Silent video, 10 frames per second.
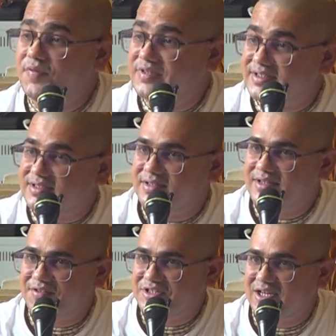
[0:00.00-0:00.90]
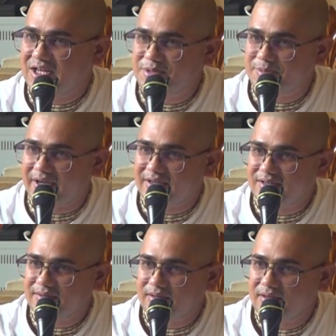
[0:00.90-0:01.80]
of this, that Krishna comes back.
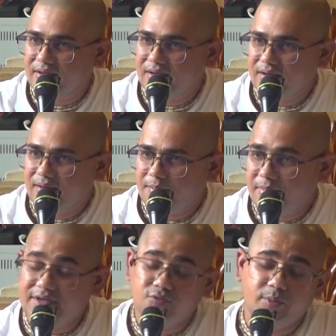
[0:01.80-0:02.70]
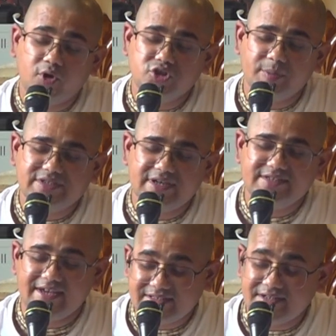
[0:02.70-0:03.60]
But Rupa Goswami
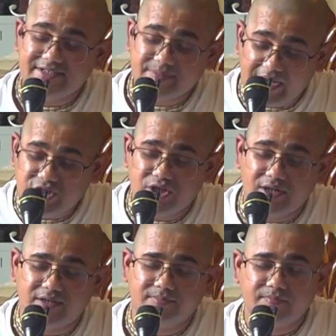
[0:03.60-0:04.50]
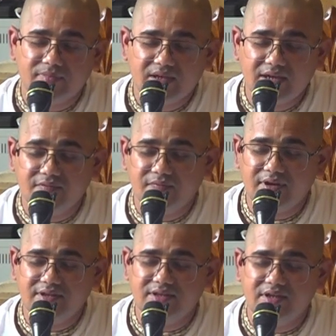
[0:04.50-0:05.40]
says, yes, it is mentioned
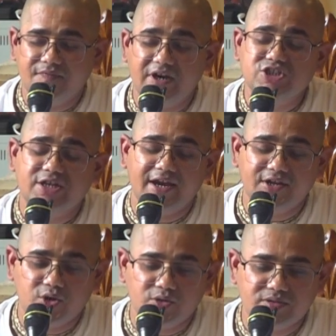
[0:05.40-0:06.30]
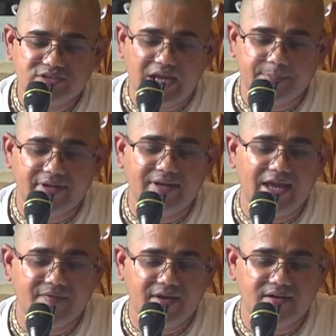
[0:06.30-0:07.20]
in the first canto, chapter
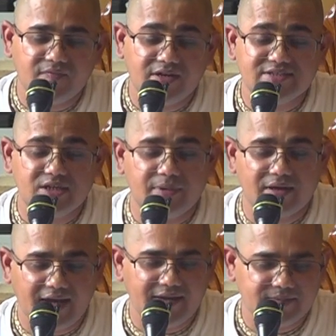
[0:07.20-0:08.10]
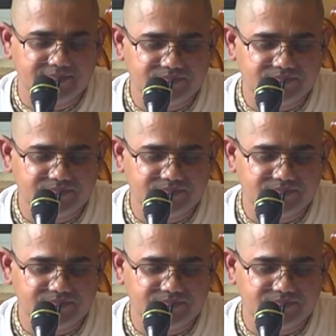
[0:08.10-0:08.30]
11, verse number 9.